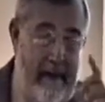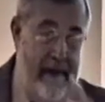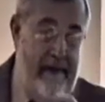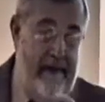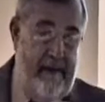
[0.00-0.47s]

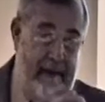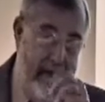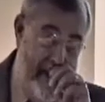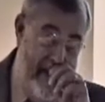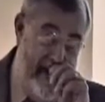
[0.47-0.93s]
And we sent
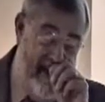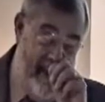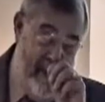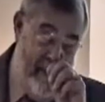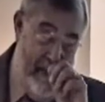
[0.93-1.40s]
it back in
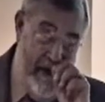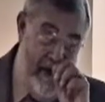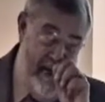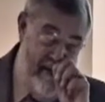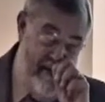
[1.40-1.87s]
and they put it
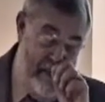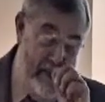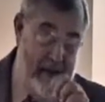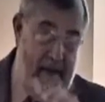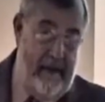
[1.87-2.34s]
in. It
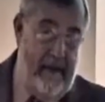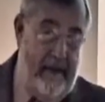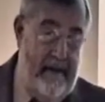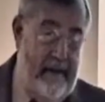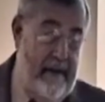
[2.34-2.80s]
was an
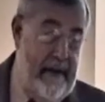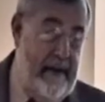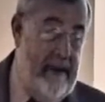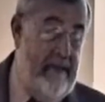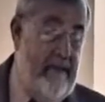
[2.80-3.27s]
associate of
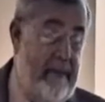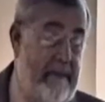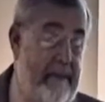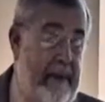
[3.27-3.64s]
mine, actually.